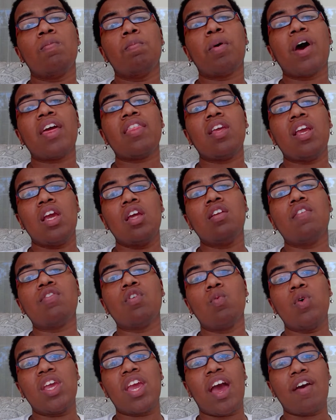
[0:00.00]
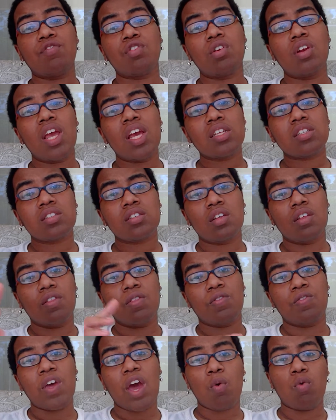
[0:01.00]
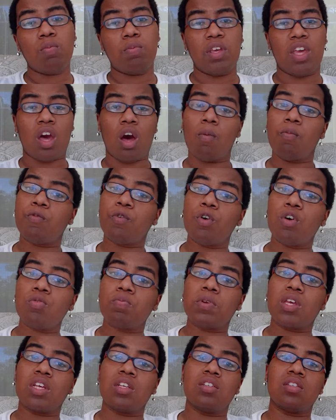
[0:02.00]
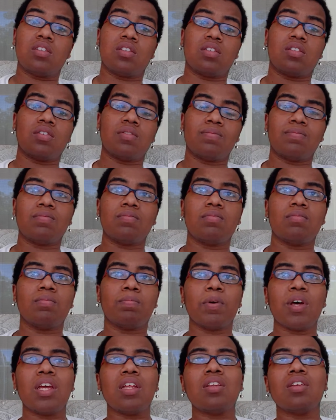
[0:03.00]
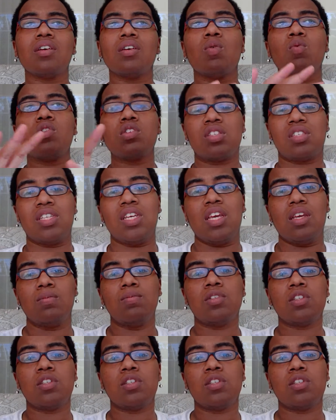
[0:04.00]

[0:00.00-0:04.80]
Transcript: by the end of the week after next, that would be helpful because, but we'll see.